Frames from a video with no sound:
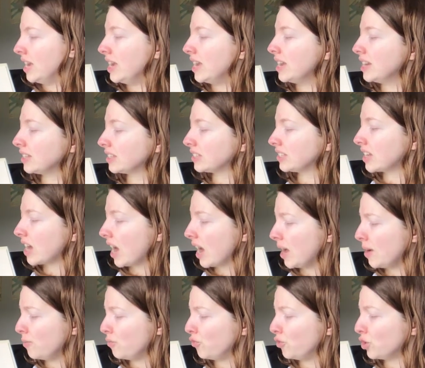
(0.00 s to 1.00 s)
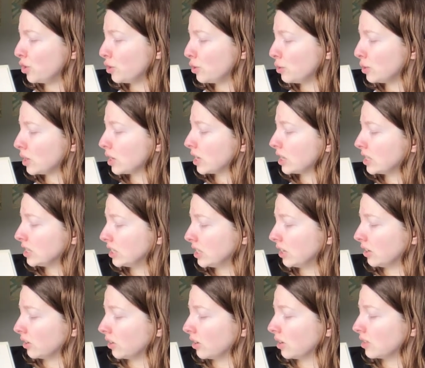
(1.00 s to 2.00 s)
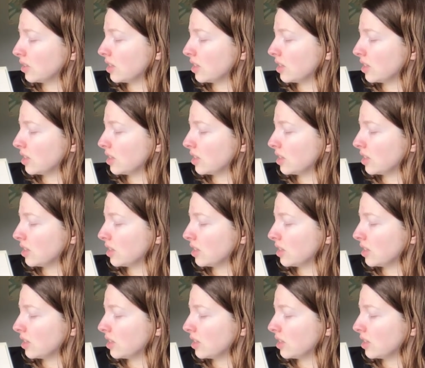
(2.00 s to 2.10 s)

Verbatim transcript: it is time for you to consider